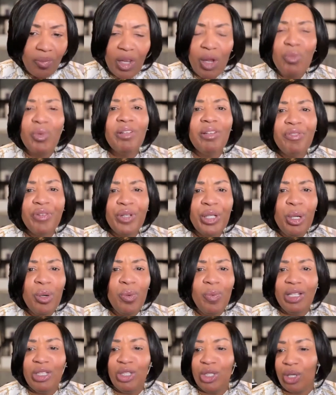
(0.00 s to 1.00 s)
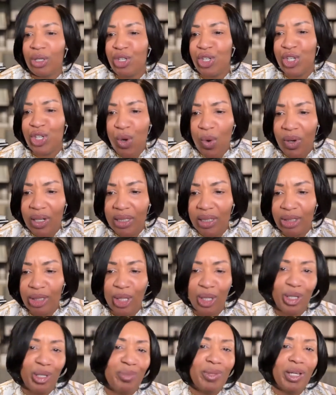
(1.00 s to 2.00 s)
reviewing your short
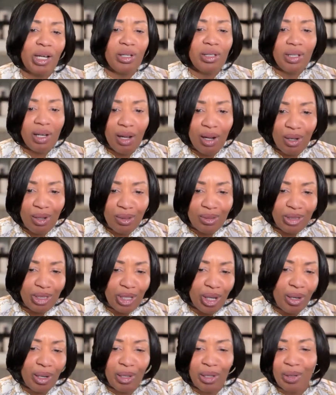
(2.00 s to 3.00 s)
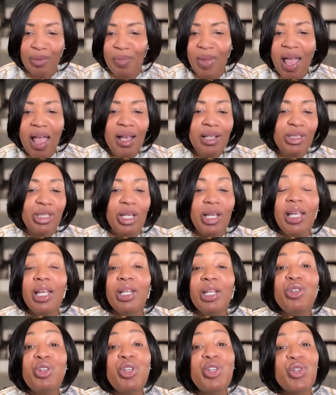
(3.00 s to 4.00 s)
term, your long term to
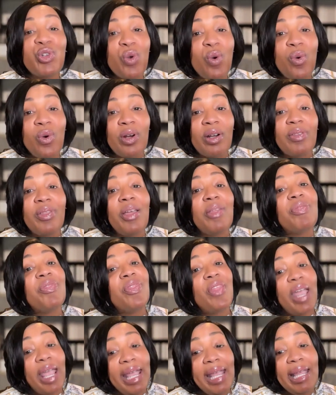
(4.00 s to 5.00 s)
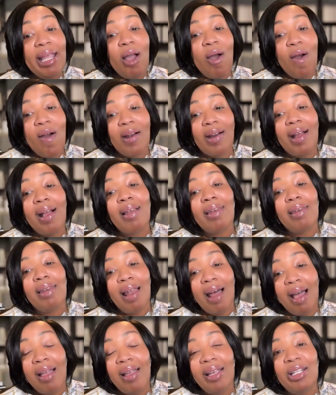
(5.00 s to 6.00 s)
ensure that they are
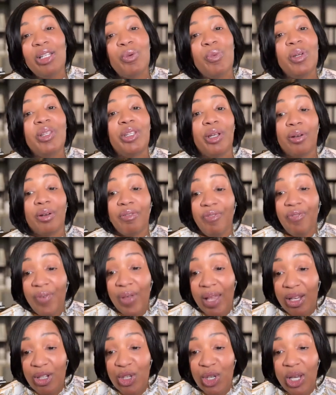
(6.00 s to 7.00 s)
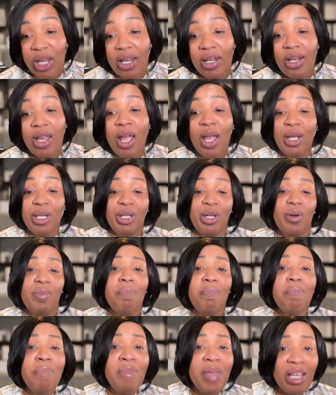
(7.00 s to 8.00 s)
aligned with your vision, your
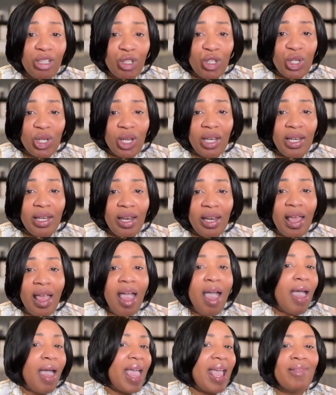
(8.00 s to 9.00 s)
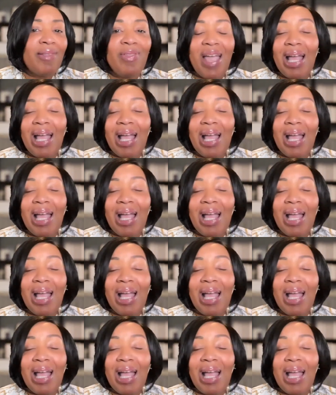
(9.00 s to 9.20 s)
mission, and